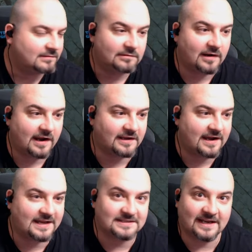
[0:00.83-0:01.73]
Right,
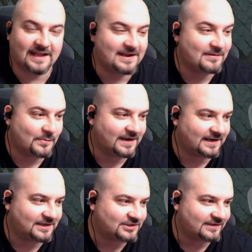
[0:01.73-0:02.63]
guys, hello. We're
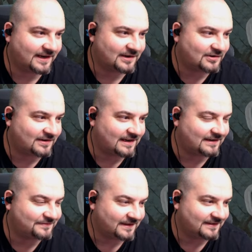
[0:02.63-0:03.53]
going to try and
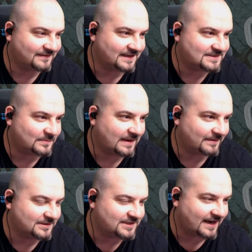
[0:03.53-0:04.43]
craft this
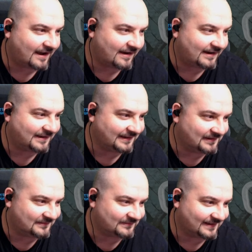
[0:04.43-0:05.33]
weapon, chat. Are
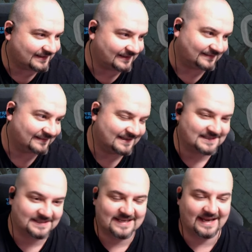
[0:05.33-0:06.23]
you ready?
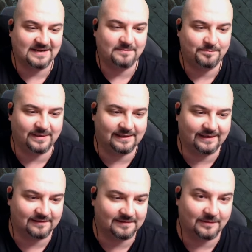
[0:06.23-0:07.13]
It's a ten
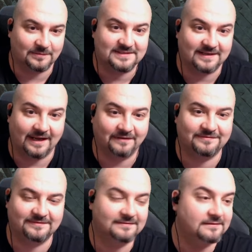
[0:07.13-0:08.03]
billion gold
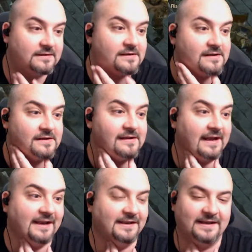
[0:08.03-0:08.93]
scythe.
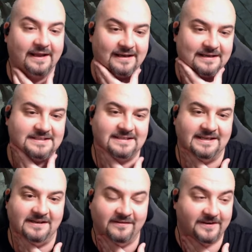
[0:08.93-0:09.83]
And uh, let's
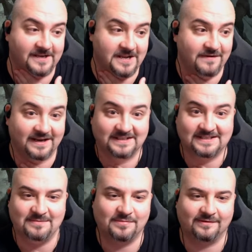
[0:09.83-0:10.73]
see if I can
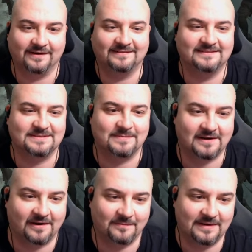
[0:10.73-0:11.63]
temper it. This is my
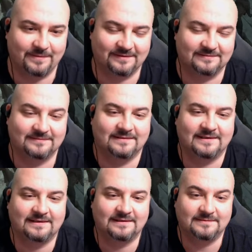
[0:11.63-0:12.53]
current weapon.
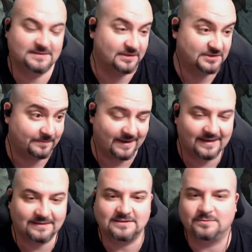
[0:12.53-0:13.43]
It's not too
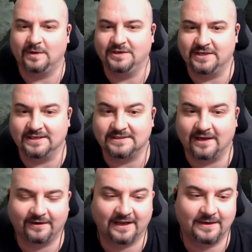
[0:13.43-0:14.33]
bad. Just one G A
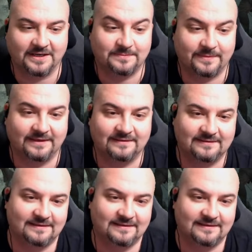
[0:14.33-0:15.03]
star and H P.